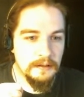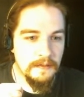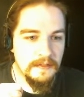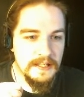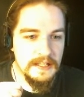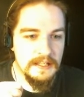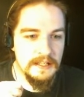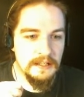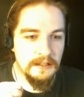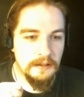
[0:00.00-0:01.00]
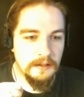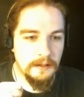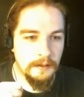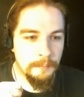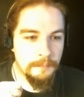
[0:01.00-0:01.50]
The
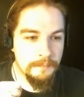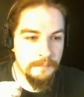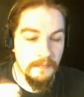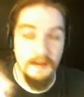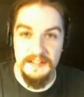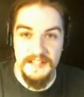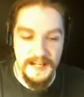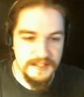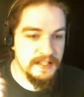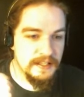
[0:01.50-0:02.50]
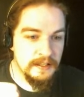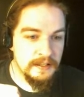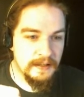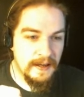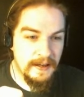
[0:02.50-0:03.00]
Assassin
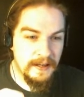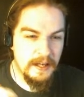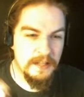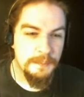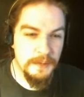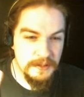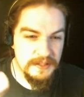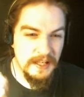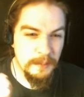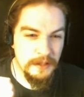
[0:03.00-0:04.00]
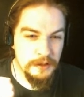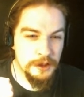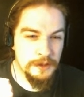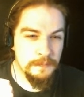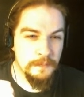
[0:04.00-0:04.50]
has pierce
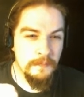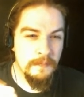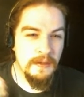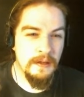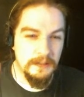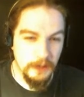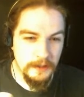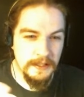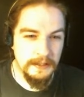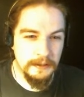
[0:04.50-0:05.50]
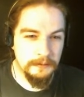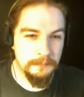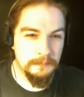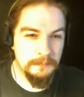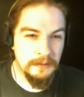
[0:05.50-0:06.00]
damage, cunning,
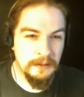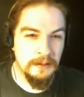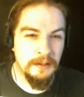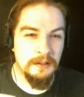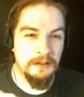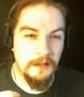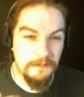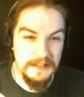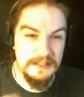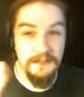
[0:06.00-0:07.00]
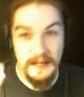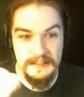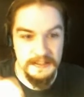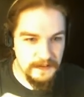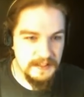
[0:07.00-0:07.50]
offensive and
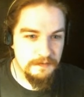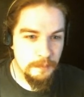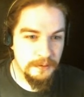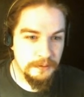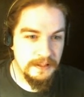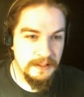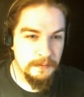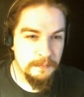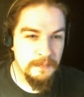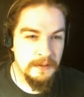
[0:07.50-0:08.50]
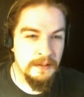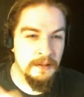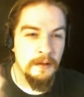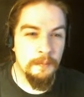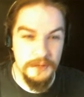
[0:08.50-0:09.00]
defensive ability,
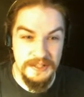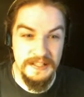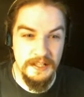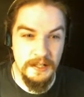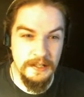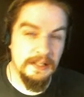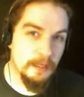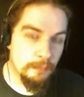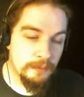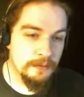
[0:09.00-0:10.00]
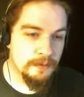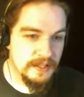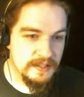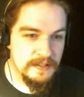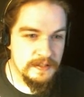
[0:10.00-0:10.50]
percent cunning and bleed
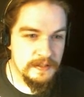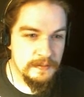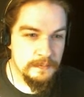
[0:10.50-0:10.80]
resistance,